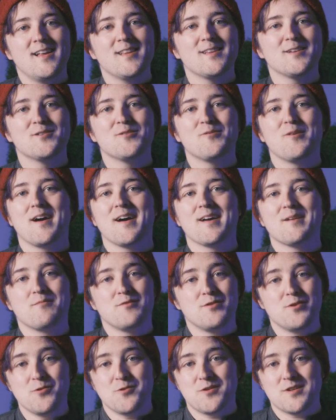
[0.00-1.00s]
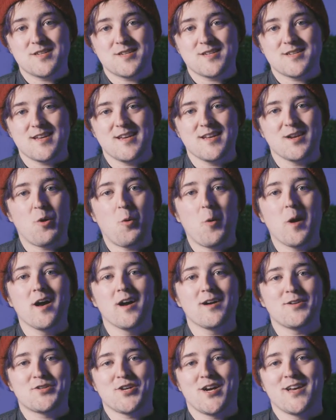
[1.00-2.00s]
Hello, I'm Yukes in
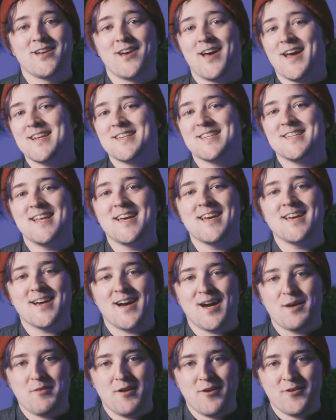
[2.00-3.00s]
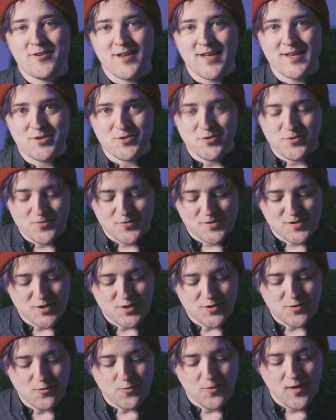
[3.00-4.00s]
Guiyang, China, and today I'm here to introduce to
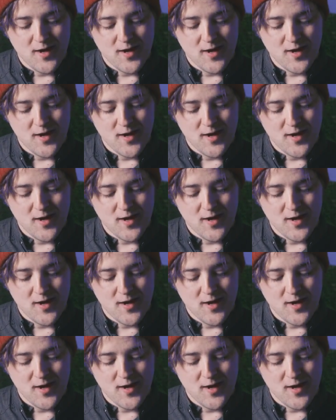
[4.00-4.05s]
you